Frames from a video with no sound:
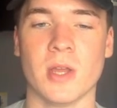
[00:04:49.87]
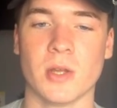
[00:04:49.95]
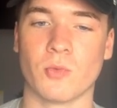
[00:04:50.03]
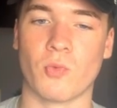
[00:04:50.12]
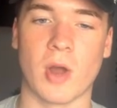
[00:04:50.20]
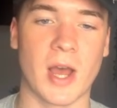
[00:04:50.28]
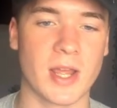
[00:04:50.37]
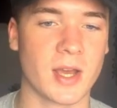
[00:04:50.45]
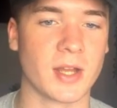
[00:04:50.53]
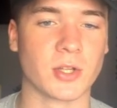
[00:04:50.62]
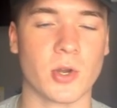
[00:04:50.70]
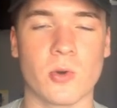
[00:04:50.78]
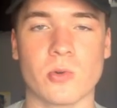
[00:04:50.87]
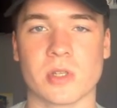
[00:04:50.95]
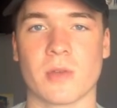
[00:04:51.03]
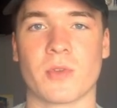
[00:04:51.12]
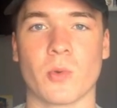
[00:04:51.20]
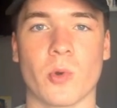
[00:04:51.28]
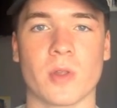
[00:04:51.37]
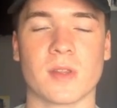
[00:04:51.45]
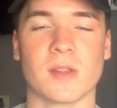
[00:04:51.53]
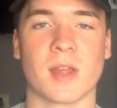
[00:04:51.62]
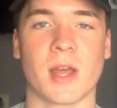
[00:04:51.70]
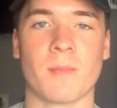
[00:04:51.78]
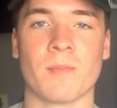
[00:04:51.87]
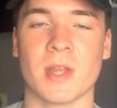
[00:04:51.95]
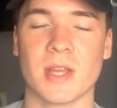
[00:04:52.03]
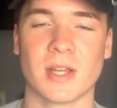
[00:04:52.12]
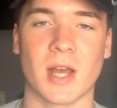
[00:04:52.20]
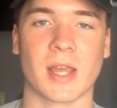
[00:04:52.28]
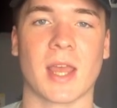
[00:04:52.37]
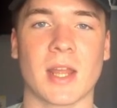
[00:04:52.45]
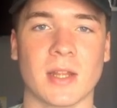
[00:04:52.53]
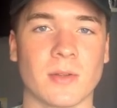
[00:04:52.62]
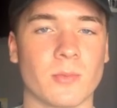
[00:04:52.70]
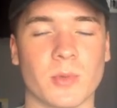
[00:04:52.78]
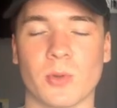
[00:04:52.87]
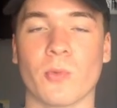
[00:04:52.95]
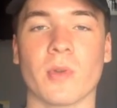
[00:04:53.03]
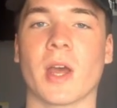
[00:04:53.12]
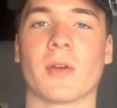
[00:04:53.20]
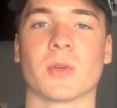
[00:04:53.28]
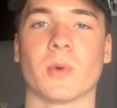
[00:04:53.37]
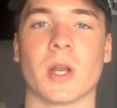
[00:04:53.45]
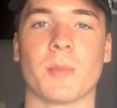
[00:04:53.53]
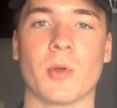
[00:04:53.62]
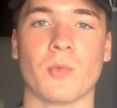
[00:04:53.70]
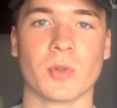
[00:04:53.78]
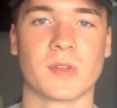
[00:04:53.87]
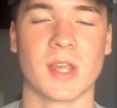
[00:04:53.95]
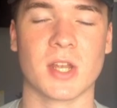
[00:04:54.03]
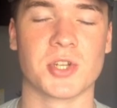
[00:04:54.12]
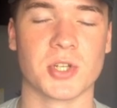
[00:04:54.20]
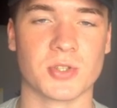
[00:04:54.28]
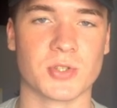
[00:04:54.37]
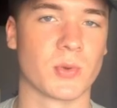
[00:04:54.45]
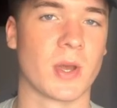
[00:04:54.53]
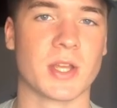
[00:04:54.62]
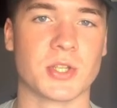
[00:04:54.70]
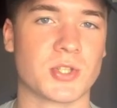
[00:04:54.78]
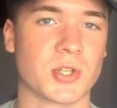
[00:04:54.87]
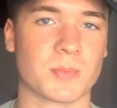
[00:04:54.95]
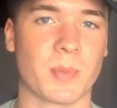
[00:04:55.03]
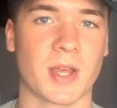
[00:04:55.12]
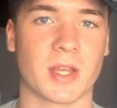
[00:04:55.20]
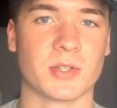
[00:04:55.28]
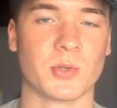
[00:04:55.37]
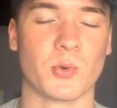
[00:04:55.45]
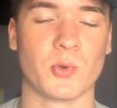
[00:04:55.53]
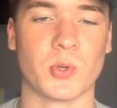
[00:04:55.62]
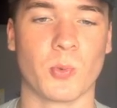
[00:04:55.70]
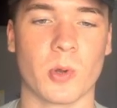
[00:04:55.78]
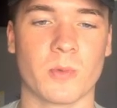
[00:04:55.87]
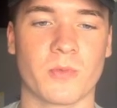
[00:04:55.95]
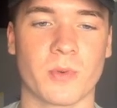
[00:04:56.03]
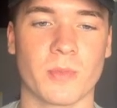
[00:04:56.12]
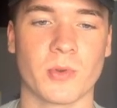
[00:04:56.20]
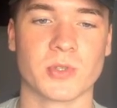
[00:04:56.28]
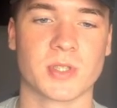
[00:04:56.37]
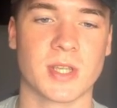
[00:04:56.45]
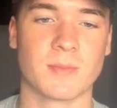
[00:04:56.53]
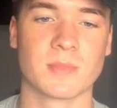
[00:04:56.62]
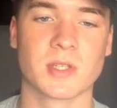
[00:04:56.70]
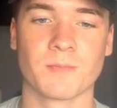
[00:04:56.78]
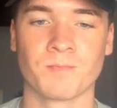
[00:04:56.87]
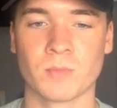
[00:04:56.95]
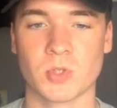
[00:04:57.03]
Raya in goals if you wanted him. Again, we don't really have to worry about rotation, so it is just picking who you want from those teams.